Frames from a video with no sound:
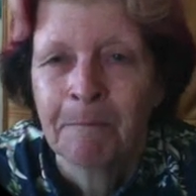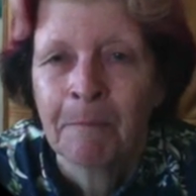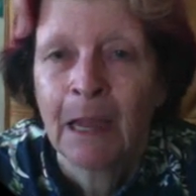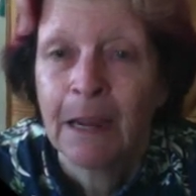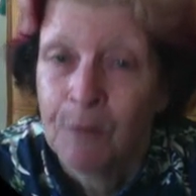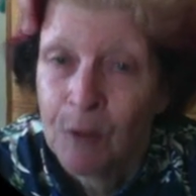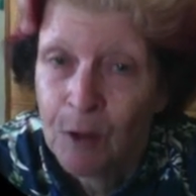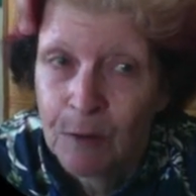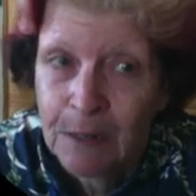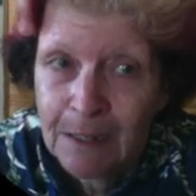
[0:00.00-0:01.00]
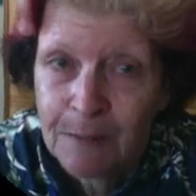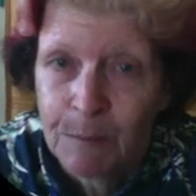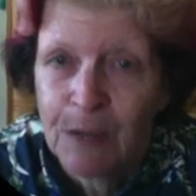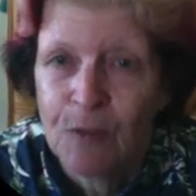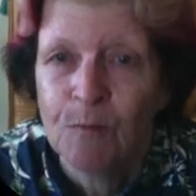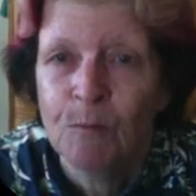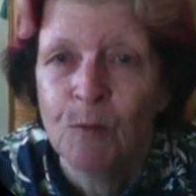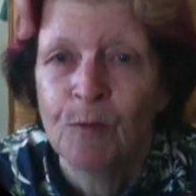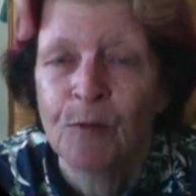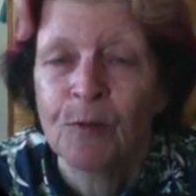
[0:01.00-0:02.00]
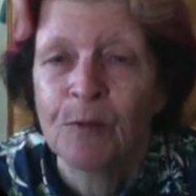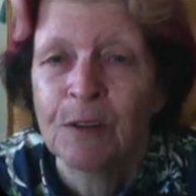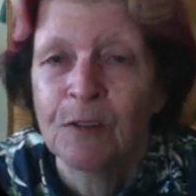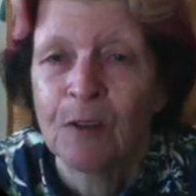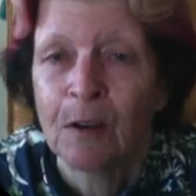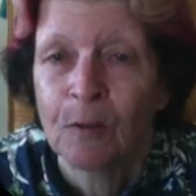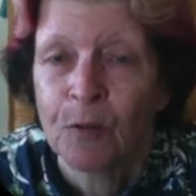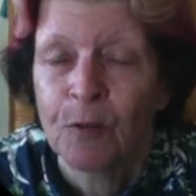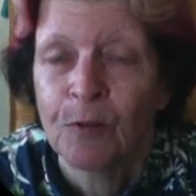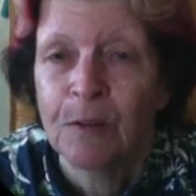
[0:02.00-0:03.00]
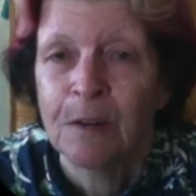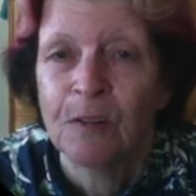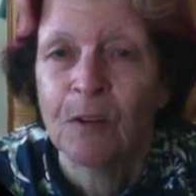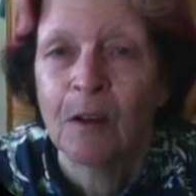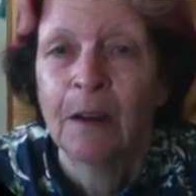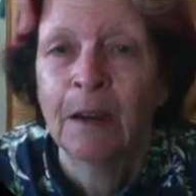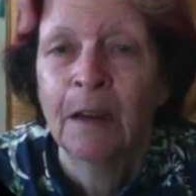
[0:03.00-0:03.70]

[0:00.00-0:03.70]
even though it does make you move through the design, look through the design.